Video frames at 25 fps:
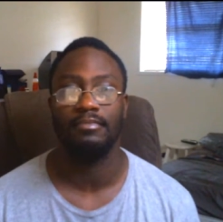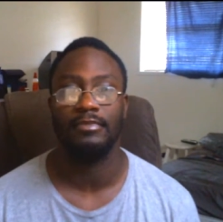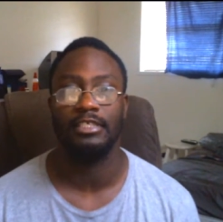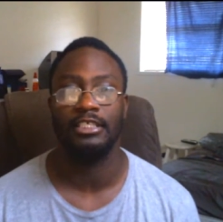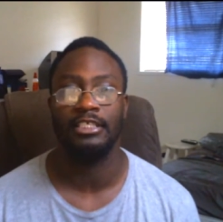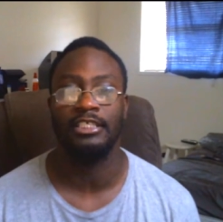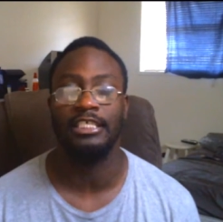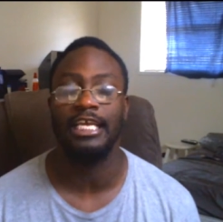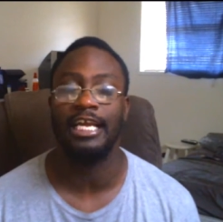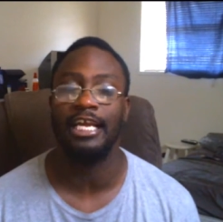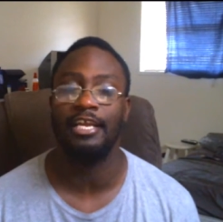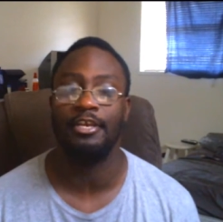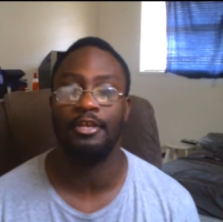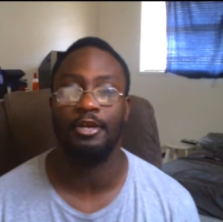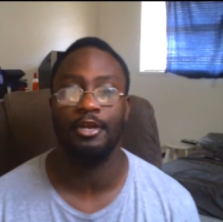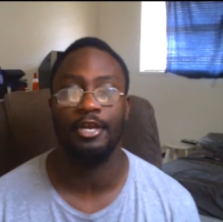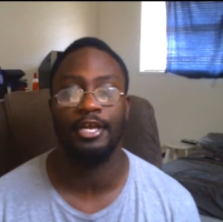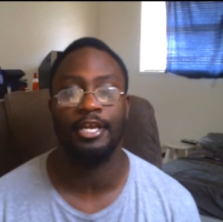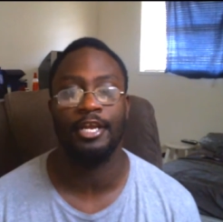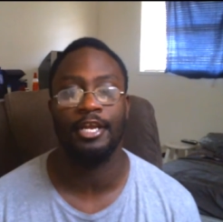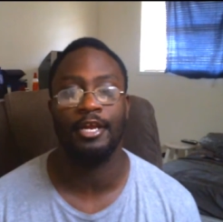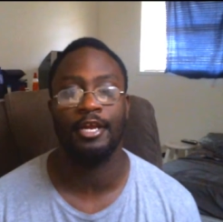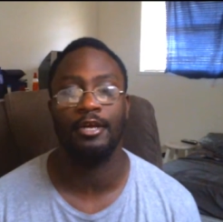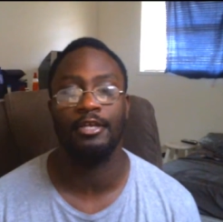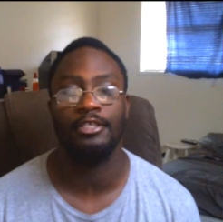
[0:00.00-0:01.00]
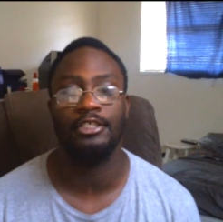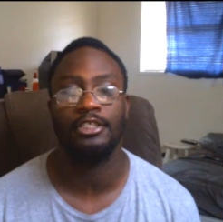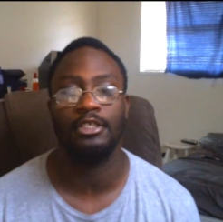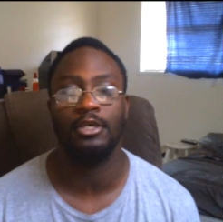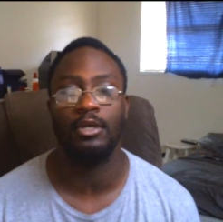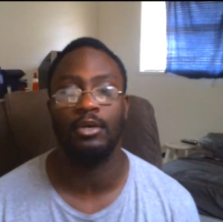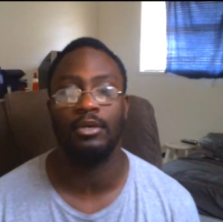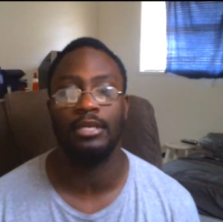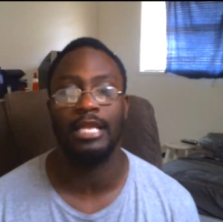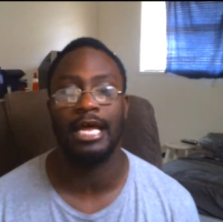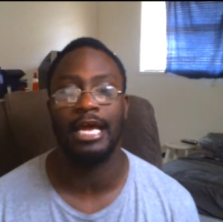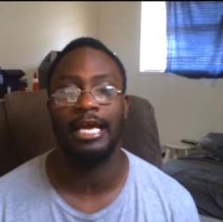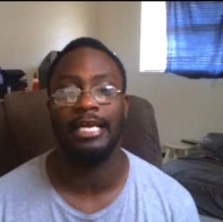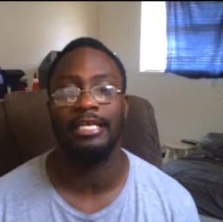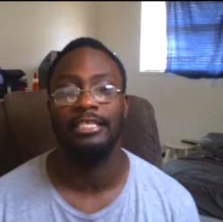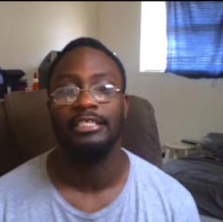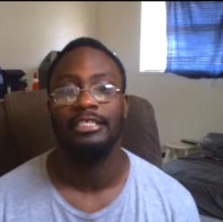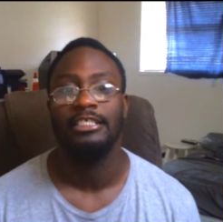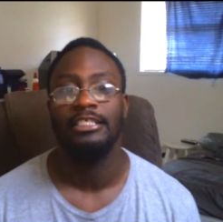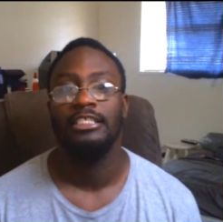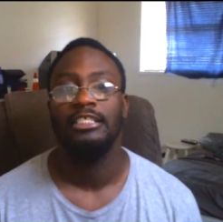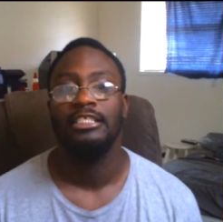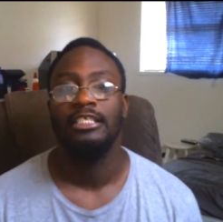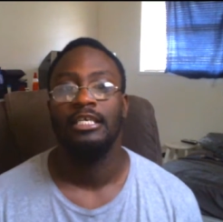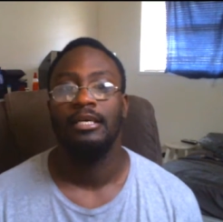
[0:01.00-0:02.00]
secondary character, or like.
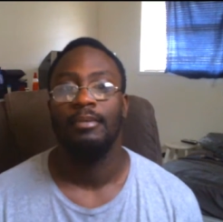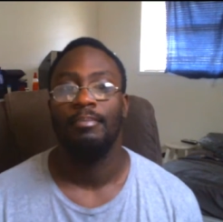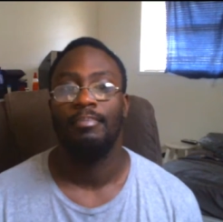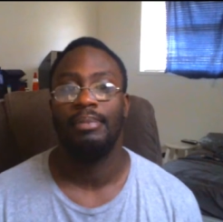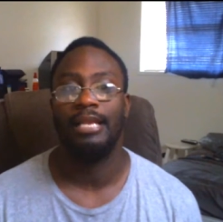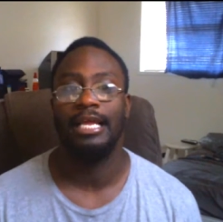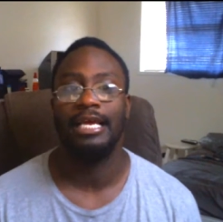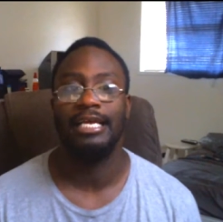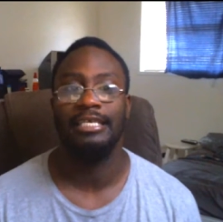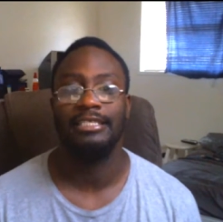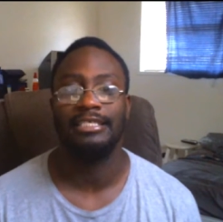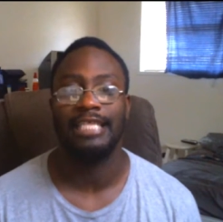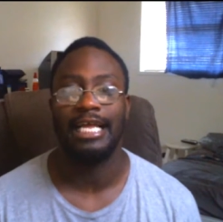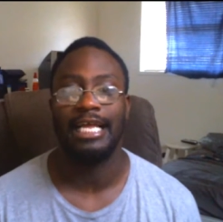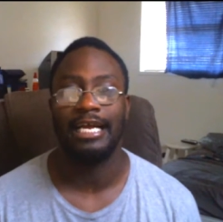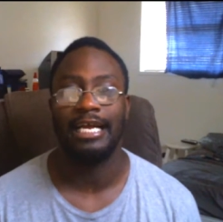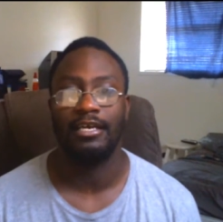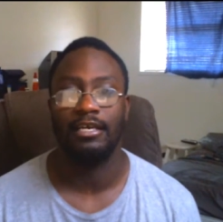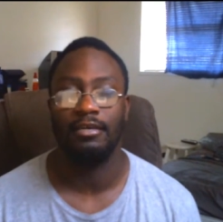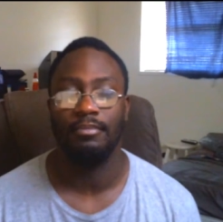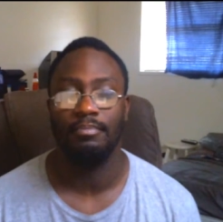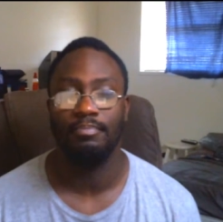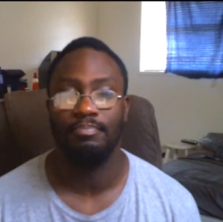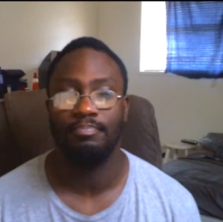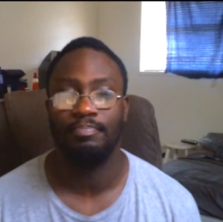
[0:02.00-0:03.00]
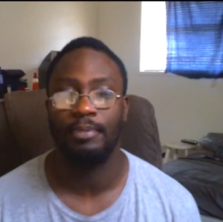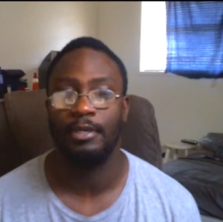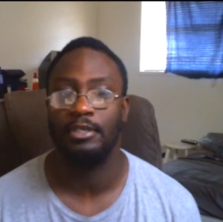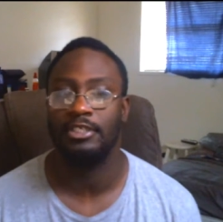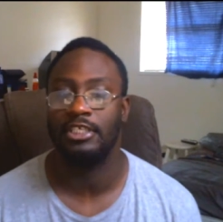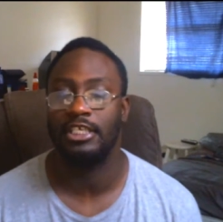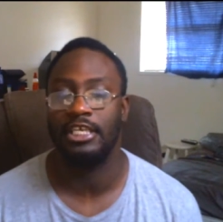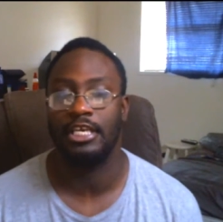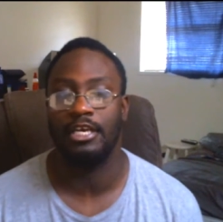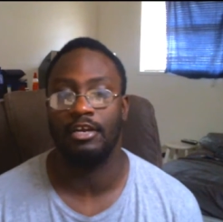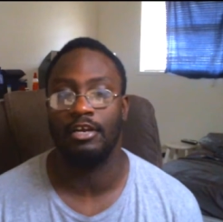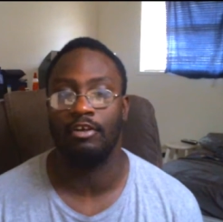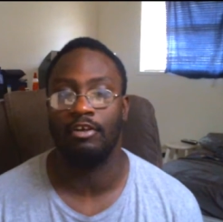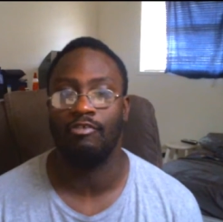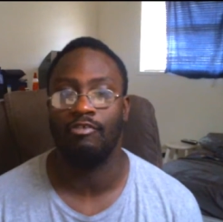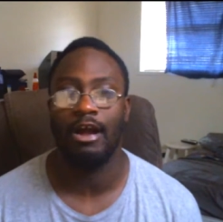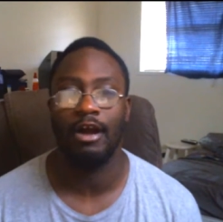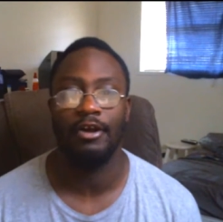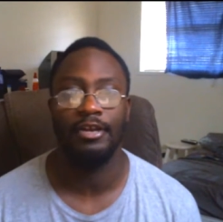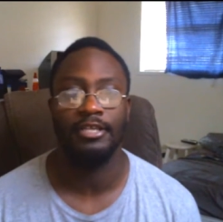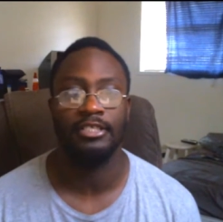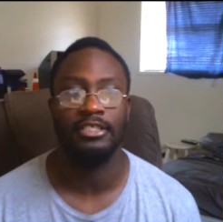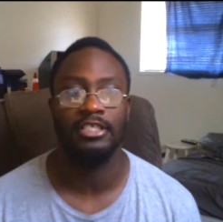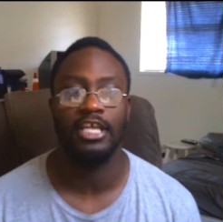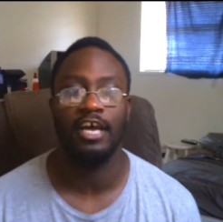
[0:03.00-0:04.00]
Plays like a person in the
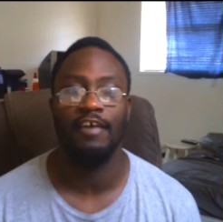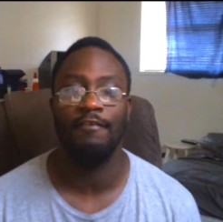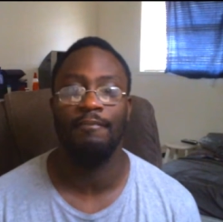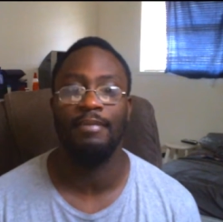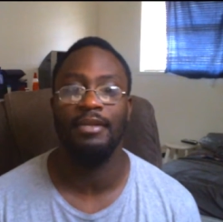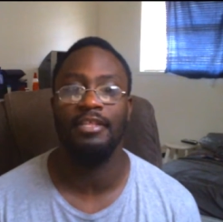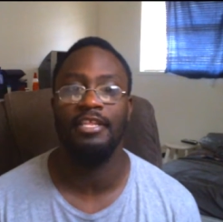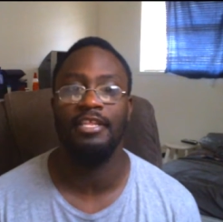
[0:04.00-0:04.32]
crowd and stuff,